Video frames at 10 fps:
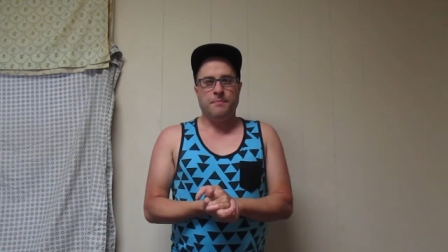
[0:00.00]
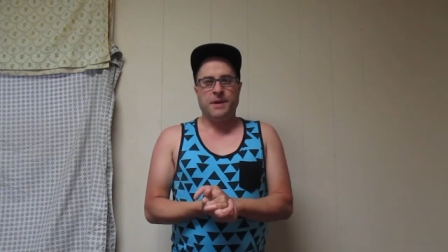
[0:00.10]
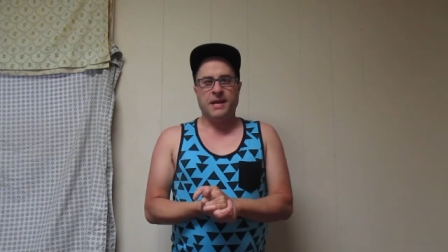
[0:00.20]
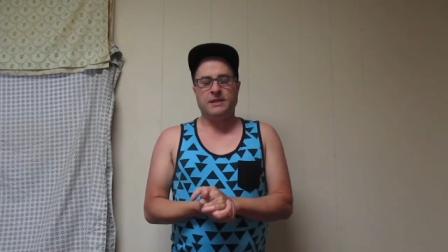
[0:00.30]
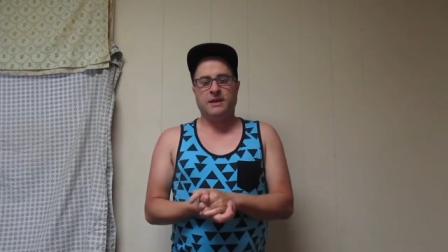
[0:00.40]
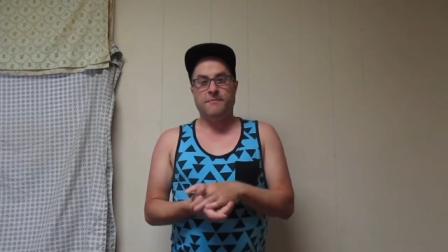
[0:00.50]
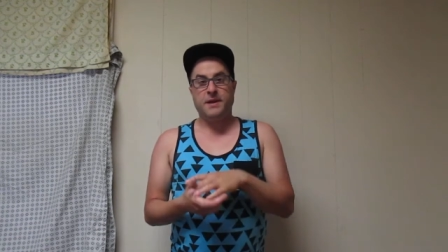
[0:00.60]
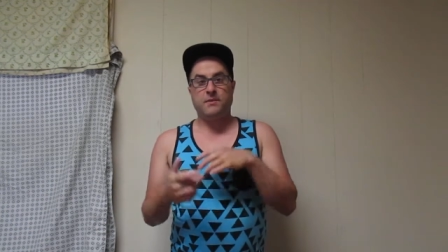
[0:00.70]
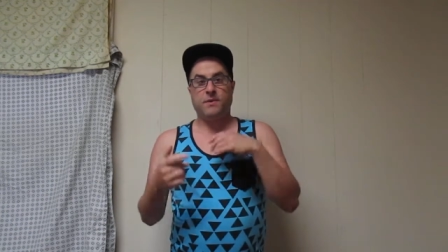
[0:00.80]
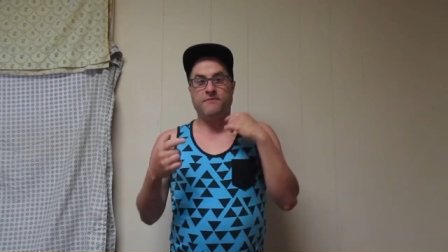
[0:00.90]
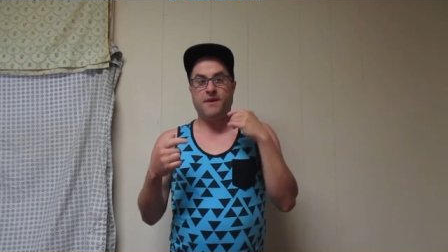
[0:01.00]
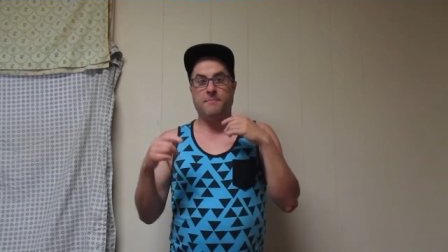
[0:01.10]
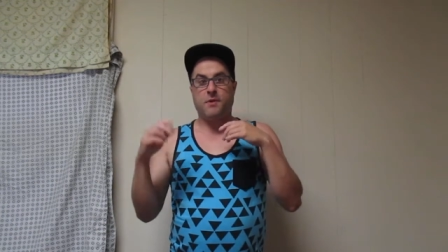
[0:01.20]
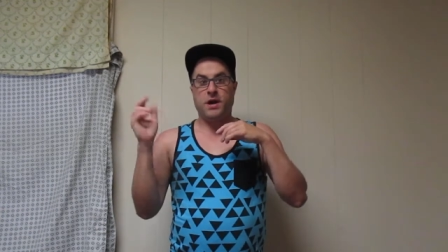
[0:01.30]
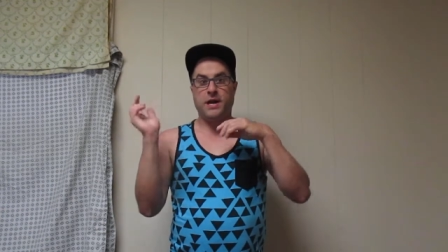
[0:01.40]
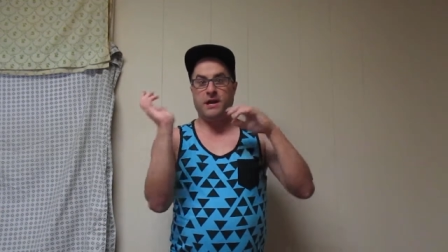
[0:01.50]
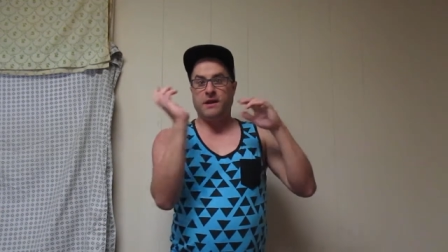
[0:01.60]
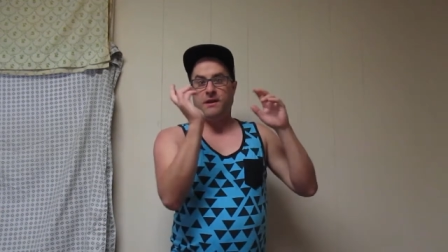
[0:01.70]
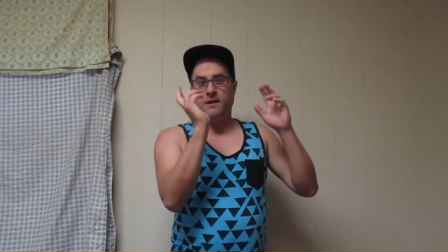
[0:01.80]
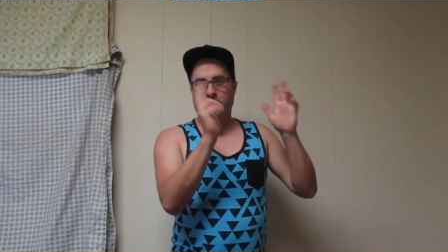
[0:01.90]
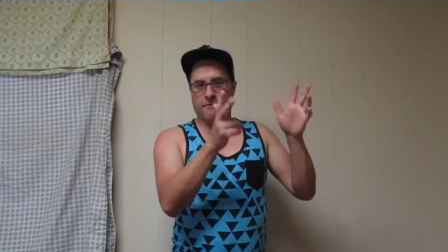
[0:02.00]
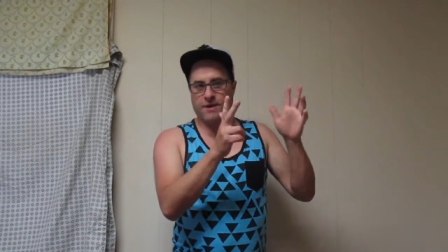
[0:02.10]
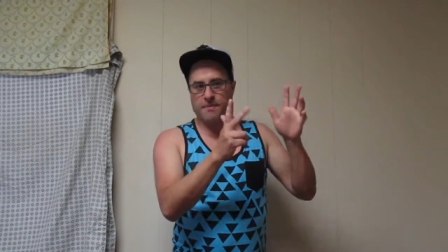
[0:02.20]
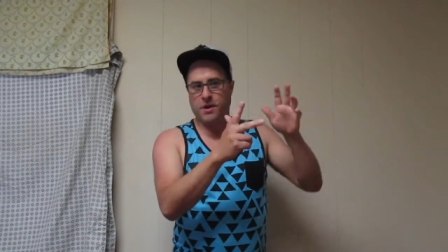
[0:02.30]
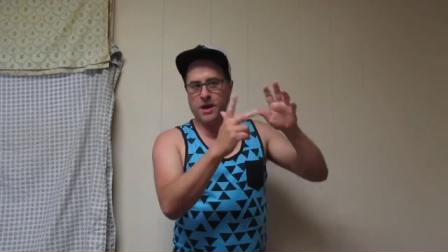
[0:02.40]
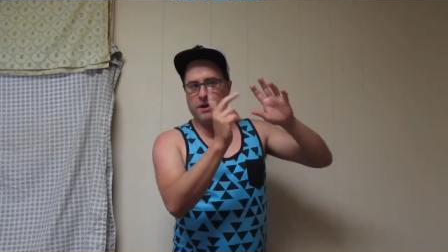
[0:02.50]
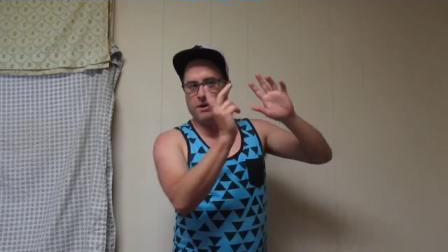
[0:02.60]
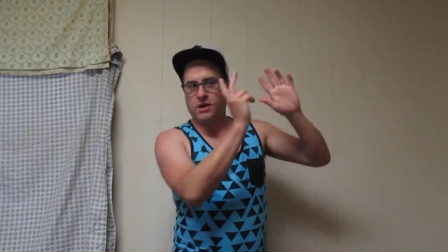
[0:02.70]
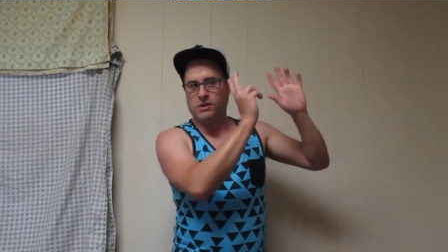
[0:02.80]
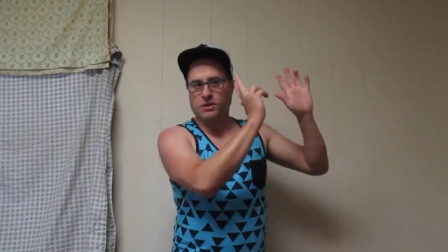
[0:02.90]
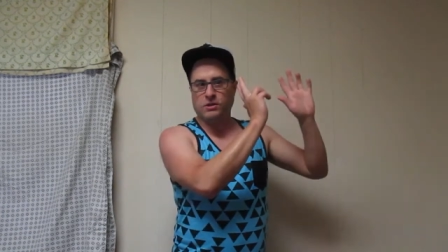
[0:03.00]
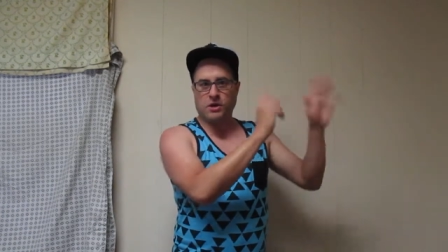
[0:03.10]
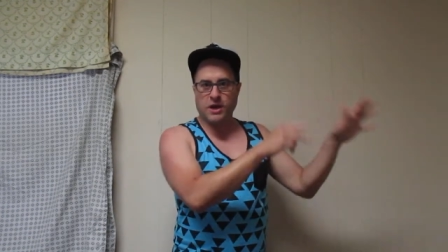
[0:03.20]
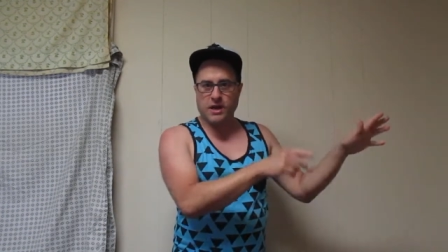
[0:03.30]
Because I've been to one frat party. A frat party not too long